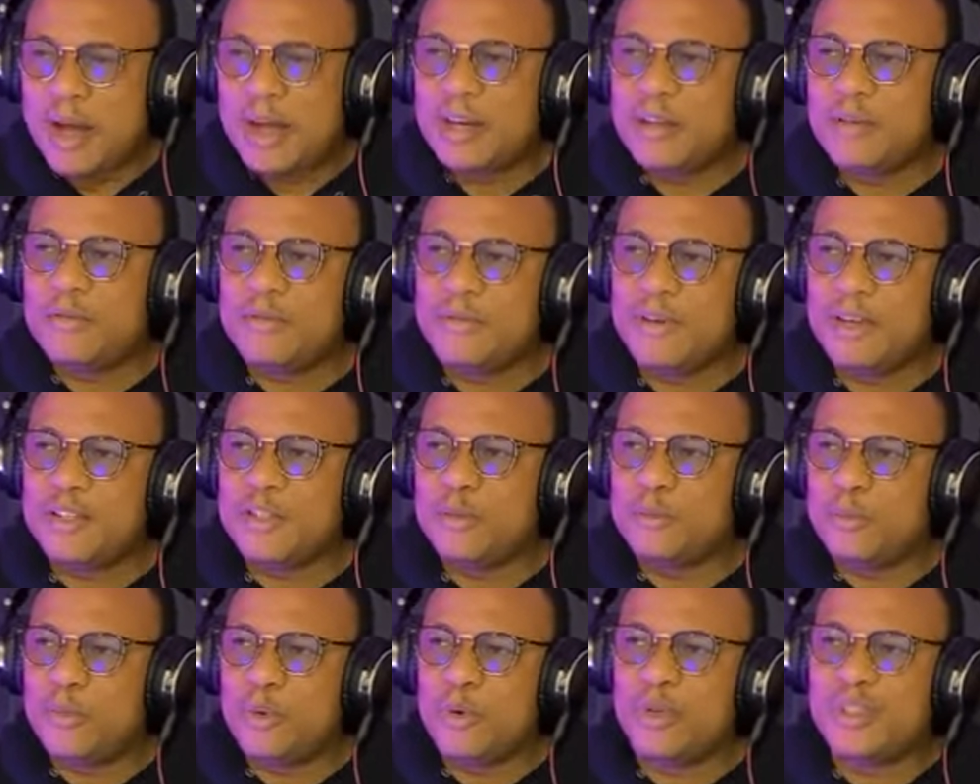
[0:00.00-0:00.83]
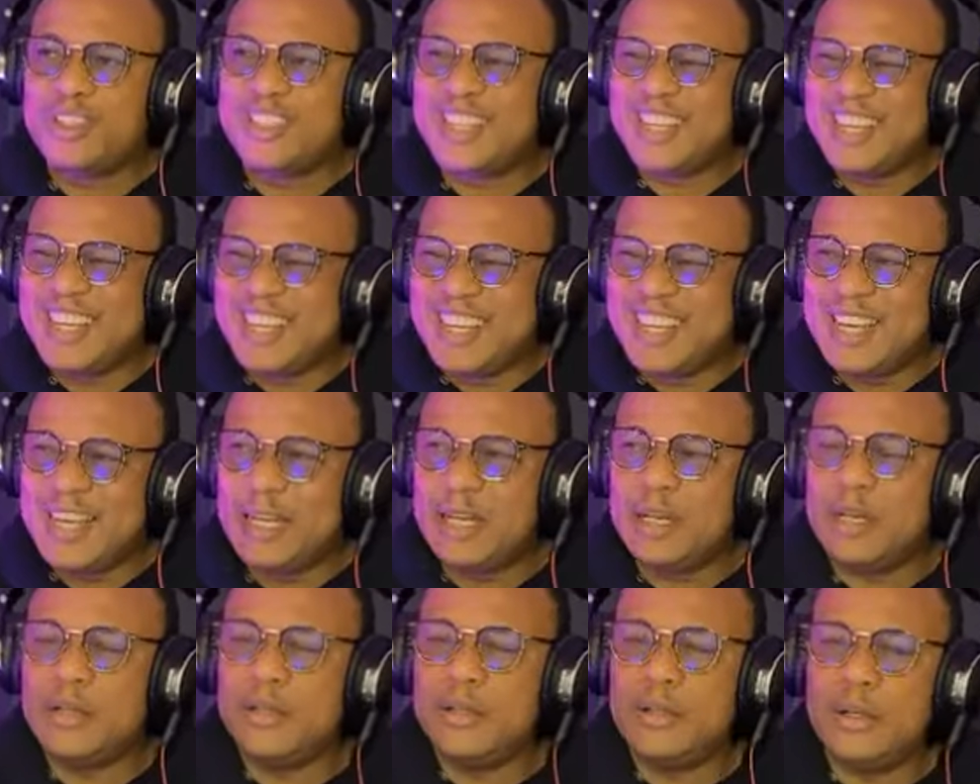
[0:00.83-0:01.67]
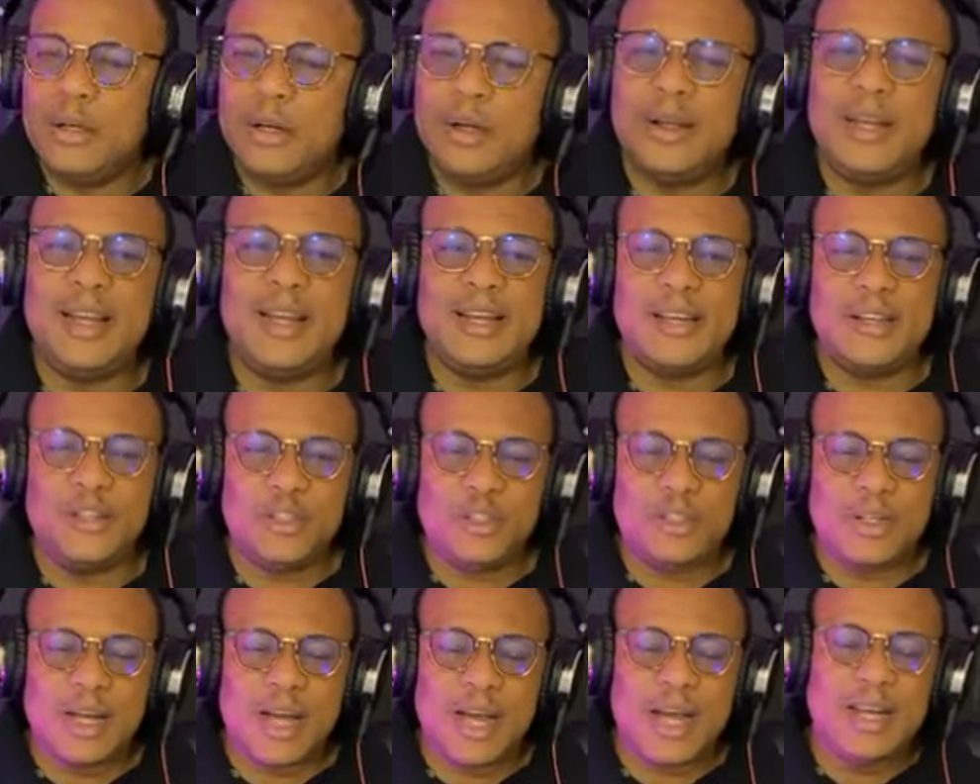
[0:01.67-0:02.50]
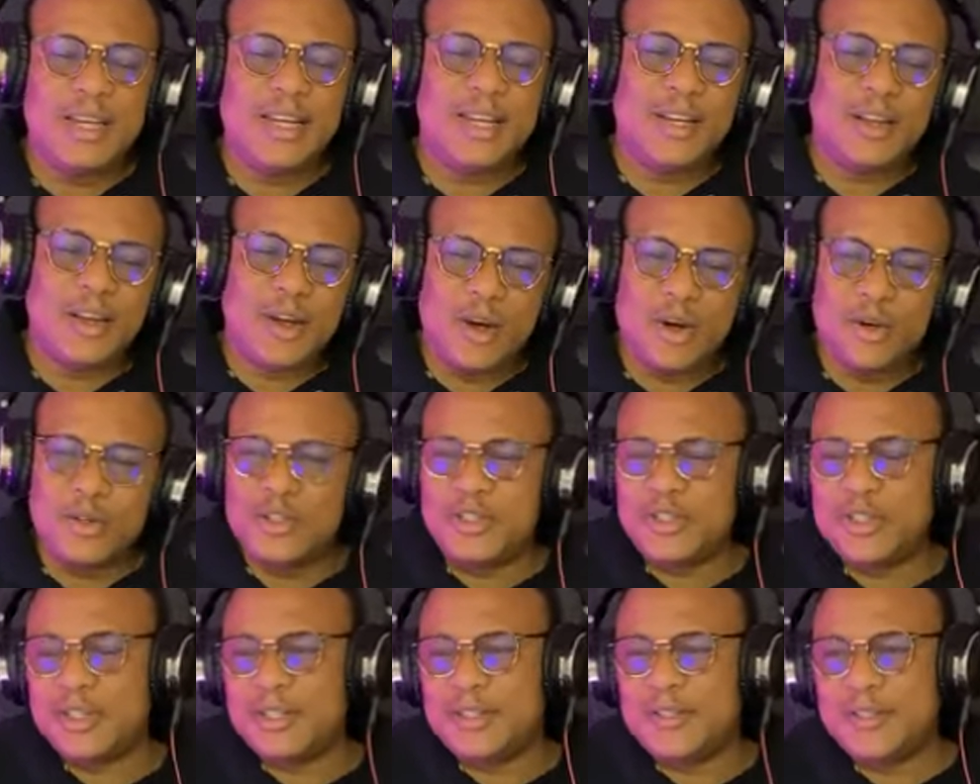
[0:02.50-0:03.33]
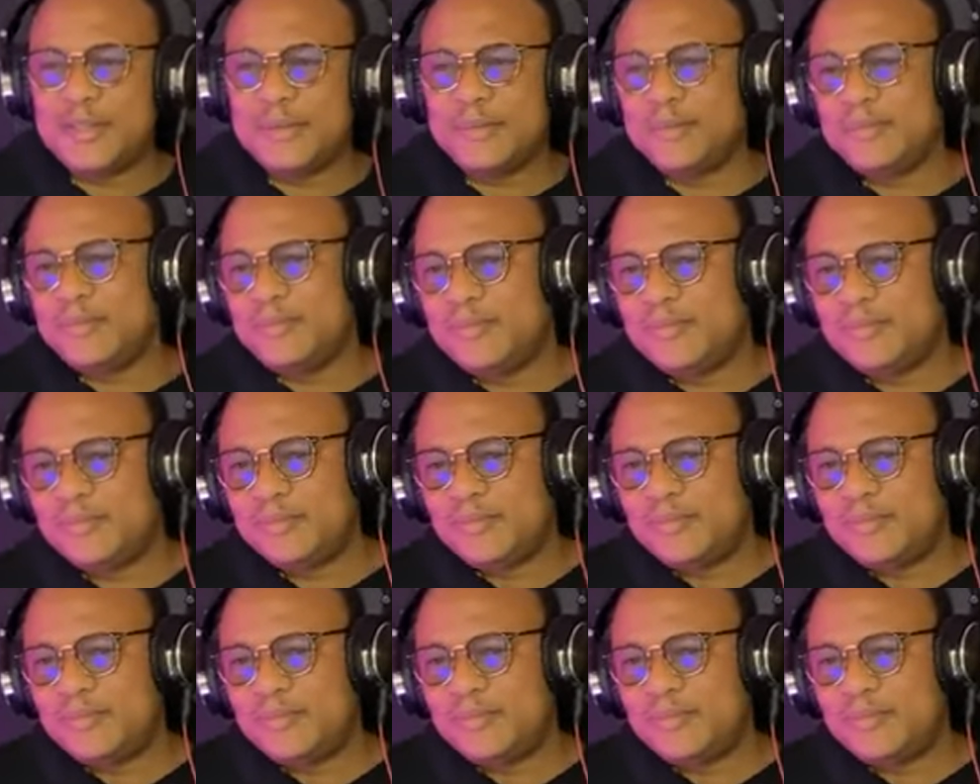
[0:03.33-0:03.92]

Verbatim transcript: manifests both in knowledge and in utterance.